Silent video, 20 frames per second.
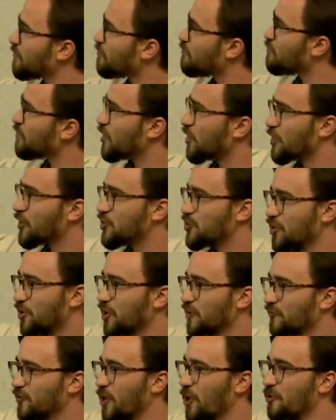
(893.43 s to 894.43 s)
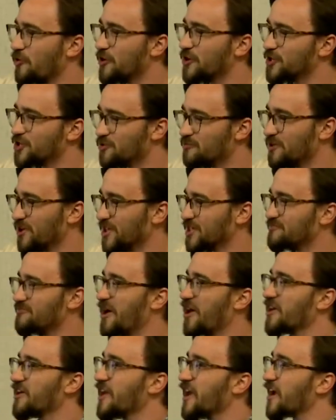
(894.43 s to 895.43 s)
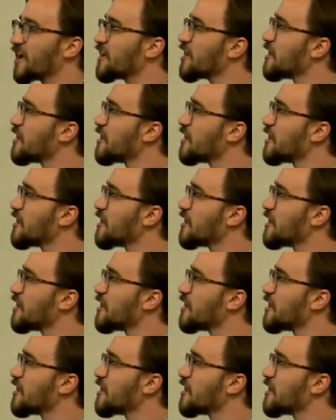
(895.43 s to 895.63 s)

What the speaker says: big chunk of code that is your biggest bottleneck,